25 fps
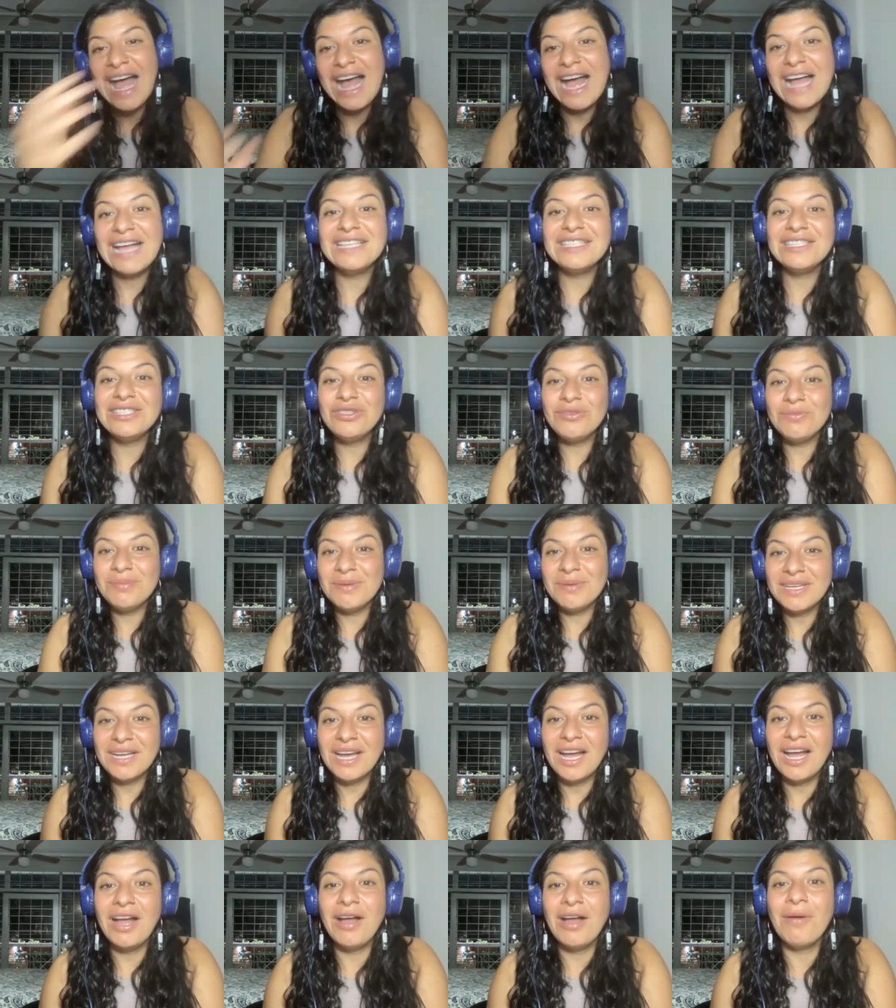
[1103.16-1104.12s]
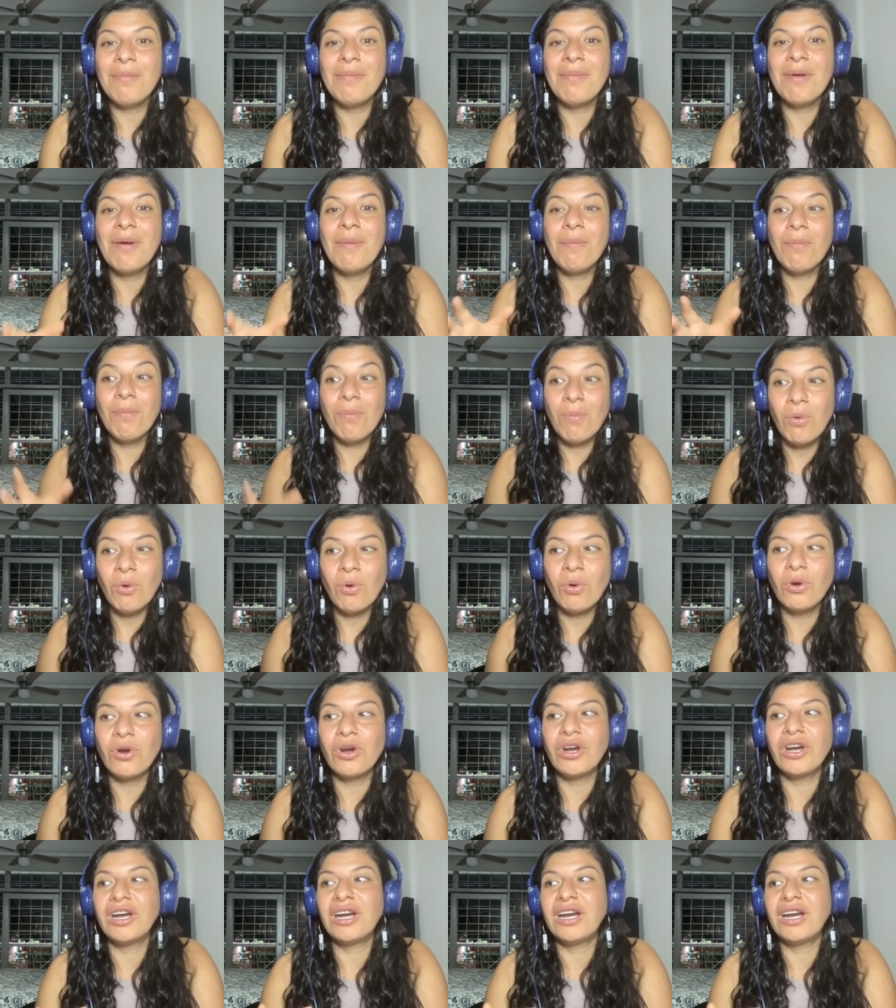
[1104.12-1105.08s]
as you become
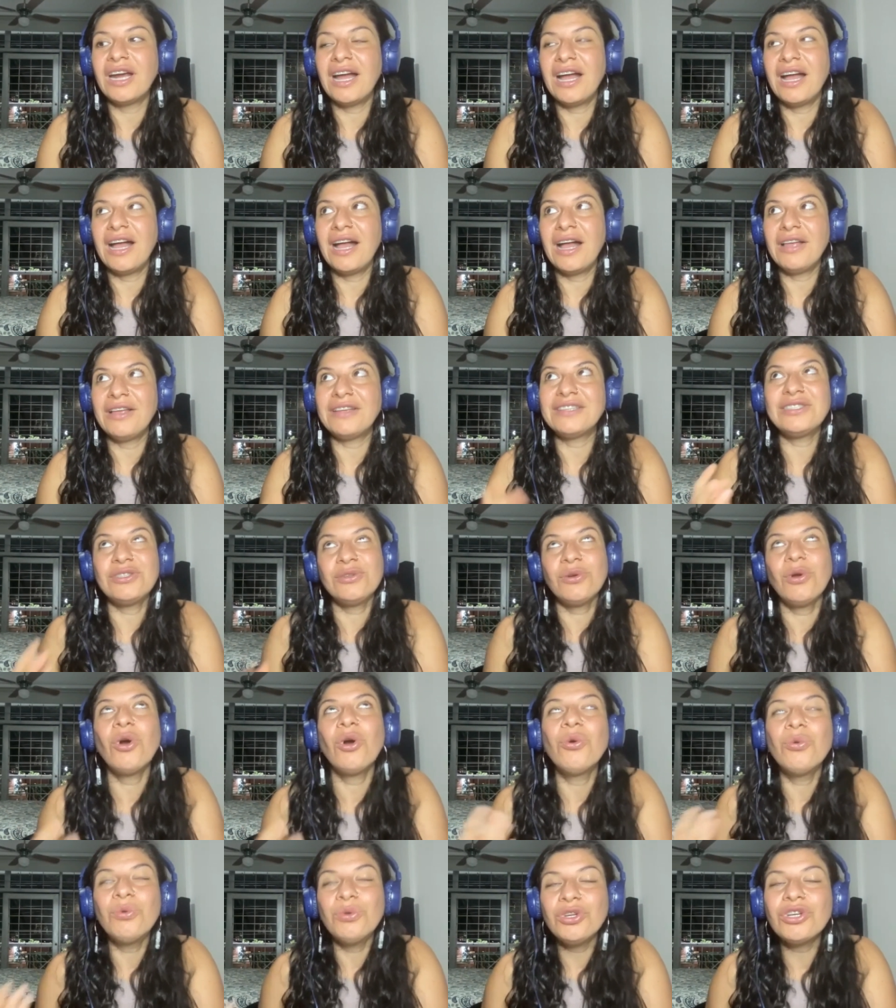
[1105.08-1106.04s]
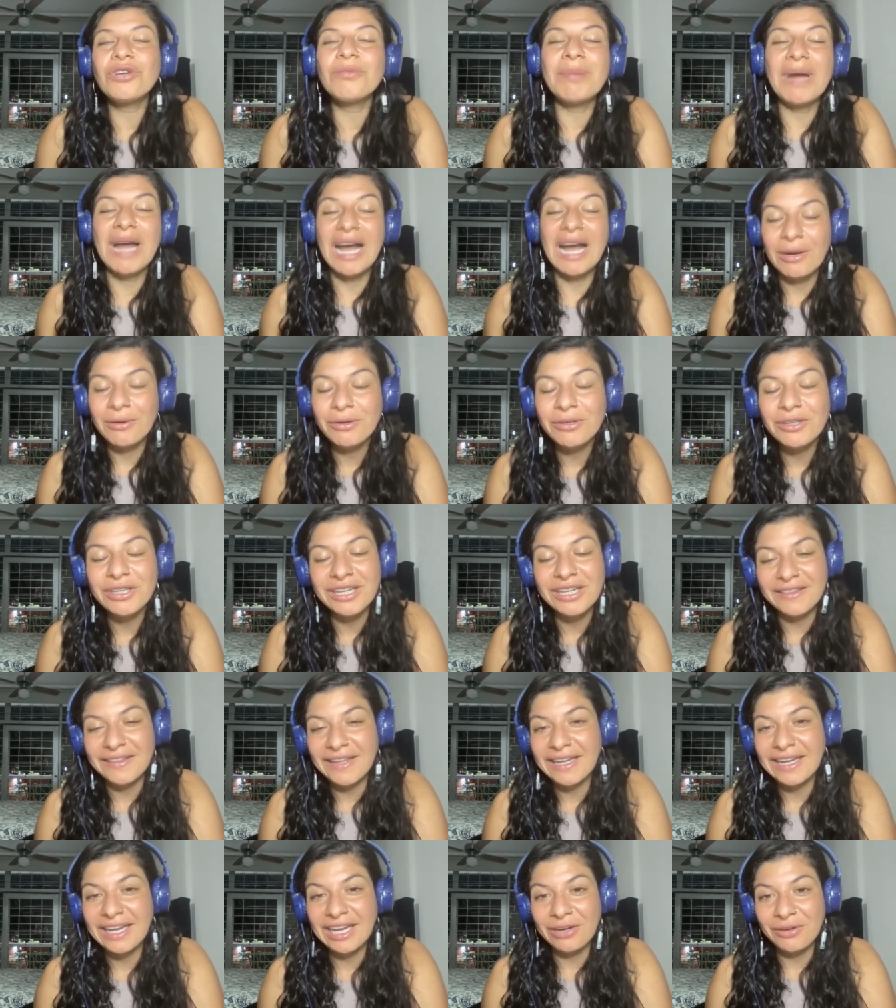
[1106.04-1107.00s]
more, as you own your power in
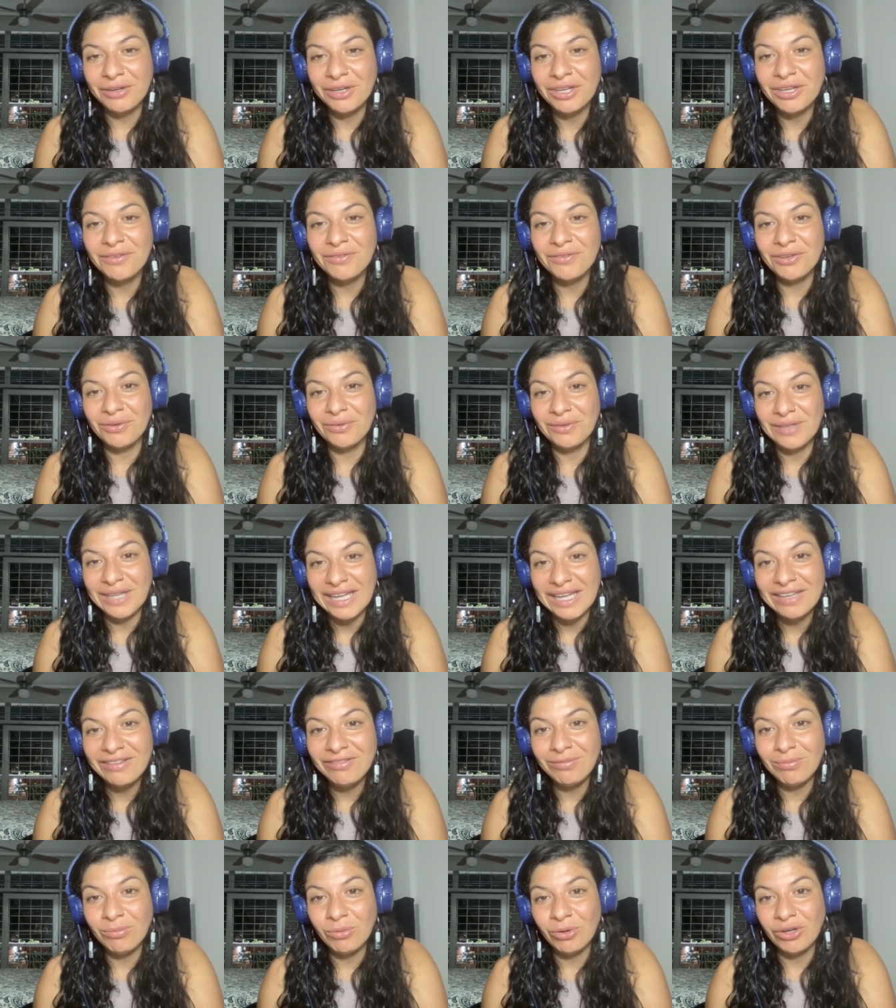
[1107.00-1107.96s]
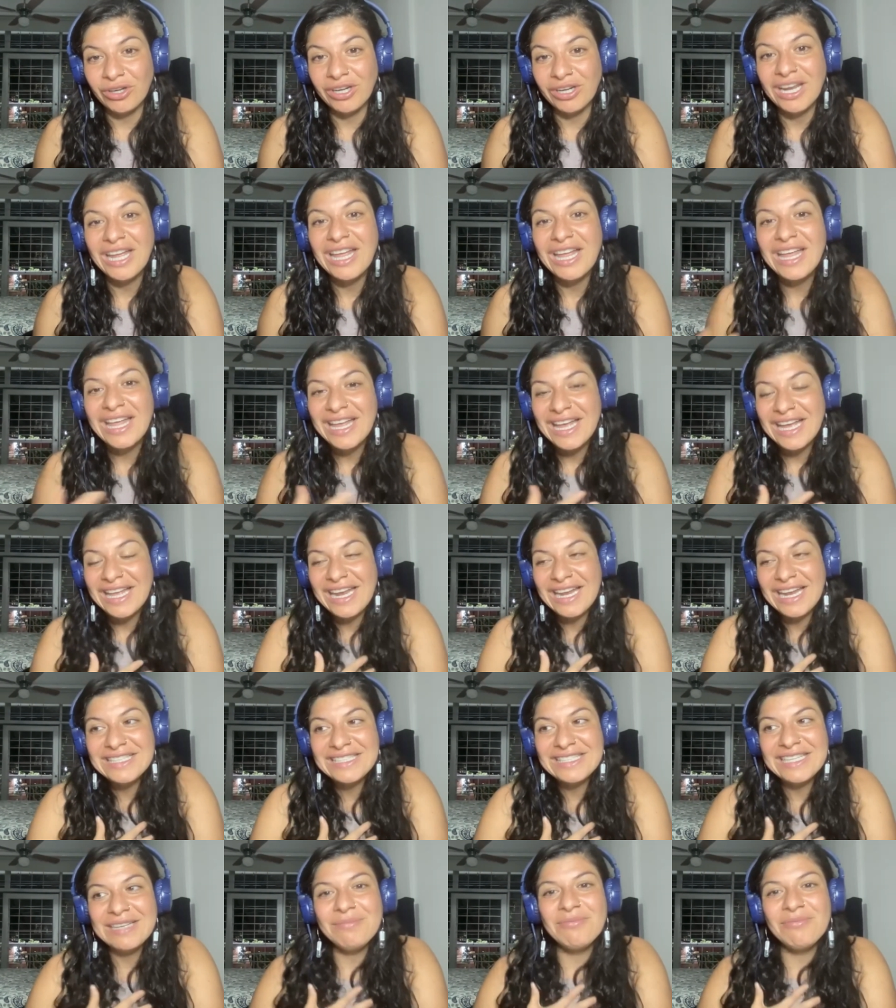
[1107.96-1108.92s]
that area of your life more, it
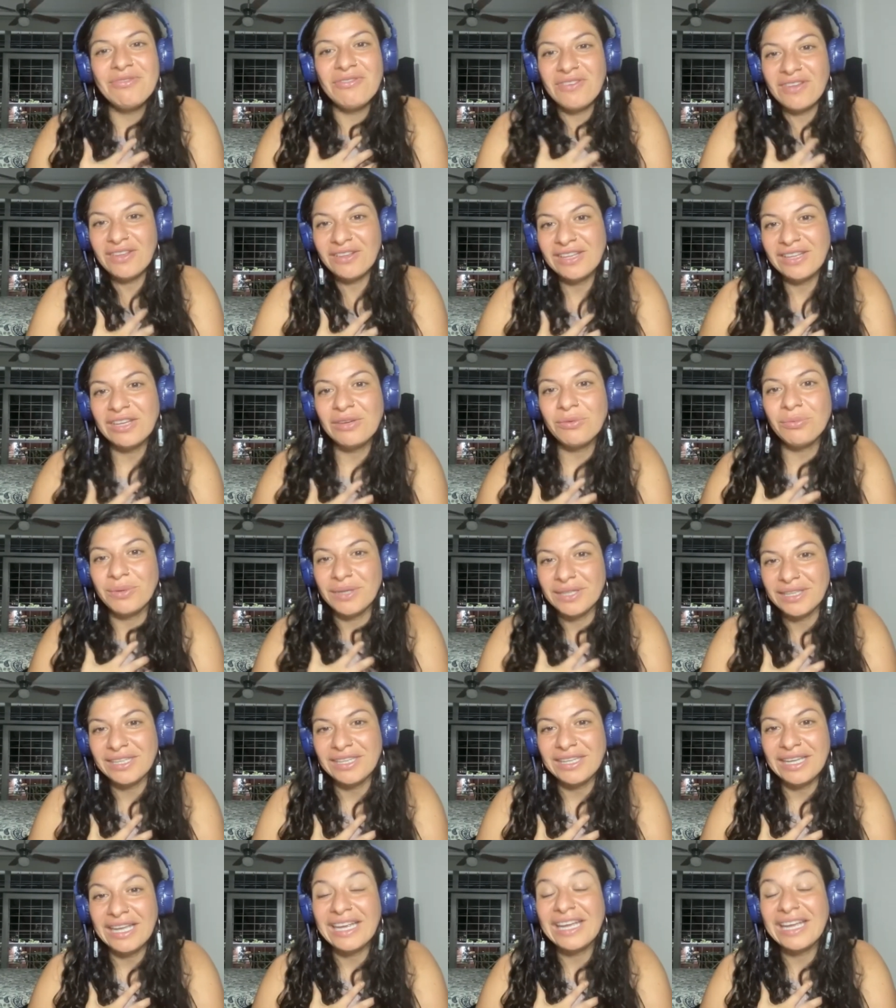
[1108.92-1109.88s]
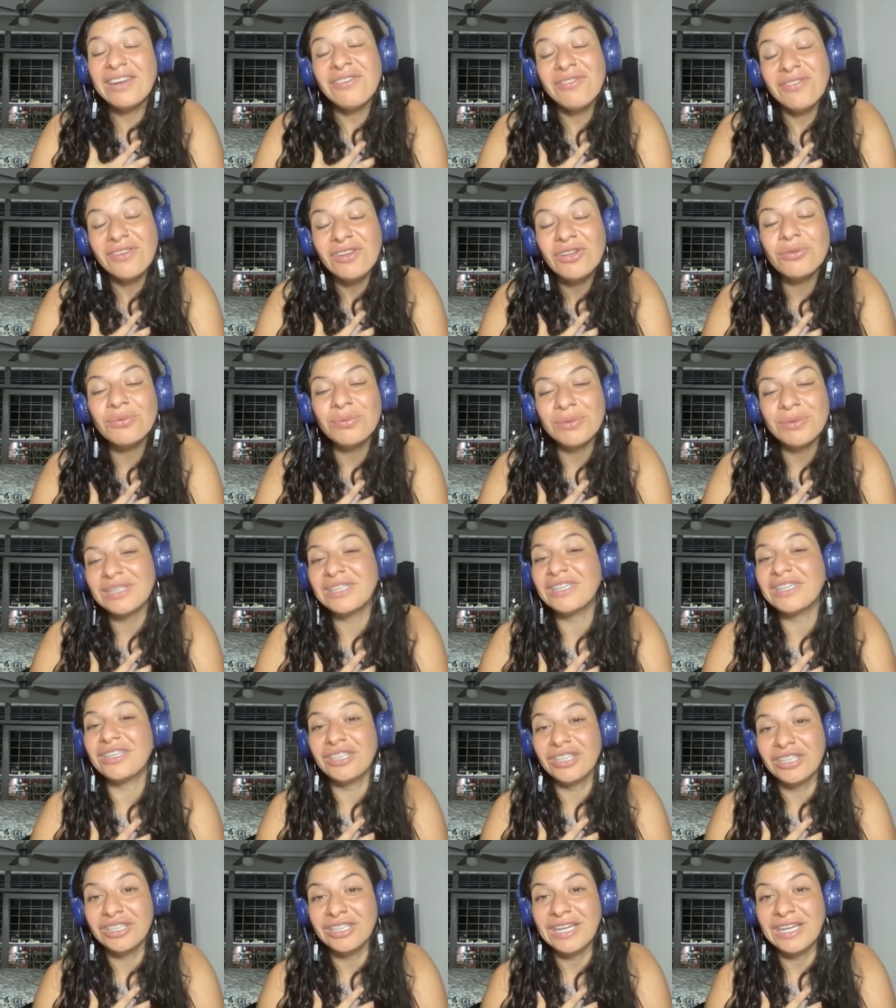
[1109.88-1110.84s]
ends up it can feel really
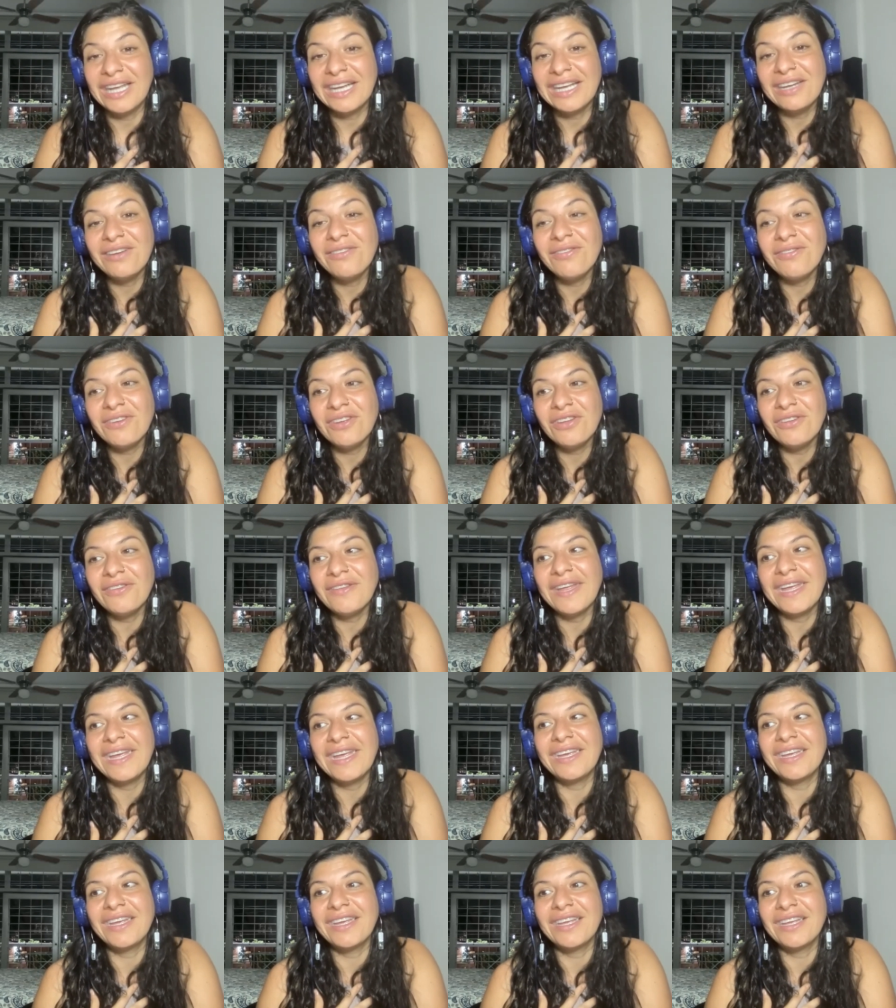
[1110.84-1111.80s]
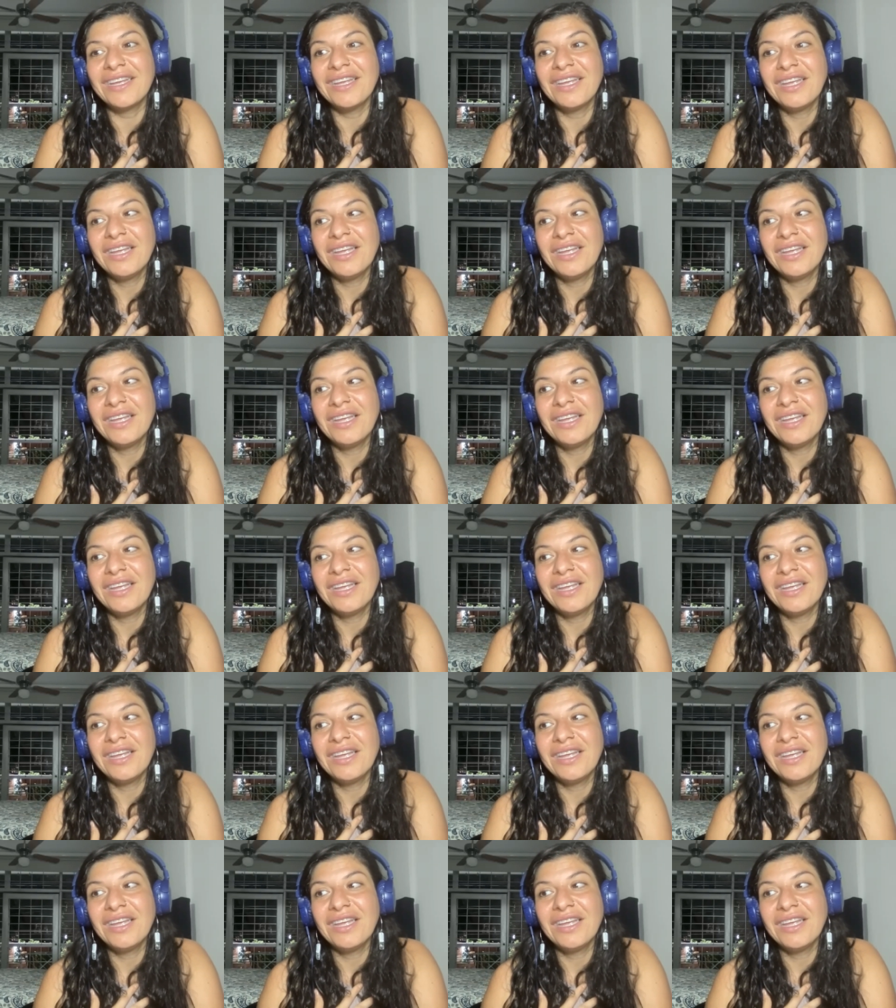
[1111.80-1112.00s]
good. It can feel like